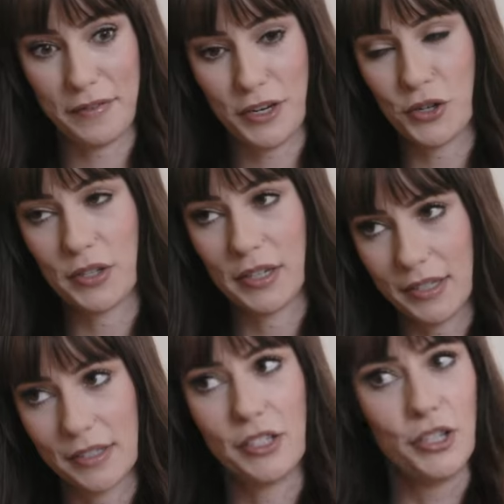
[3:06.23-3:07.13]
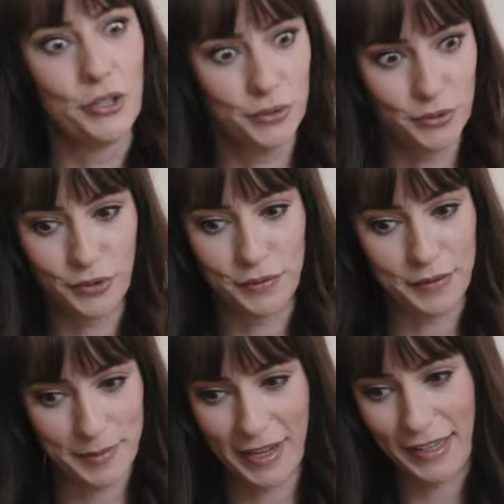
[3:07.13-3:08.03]
feature is huge
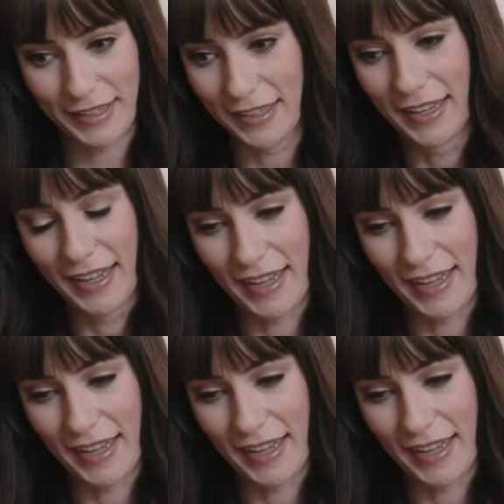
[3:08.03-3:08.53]
for me,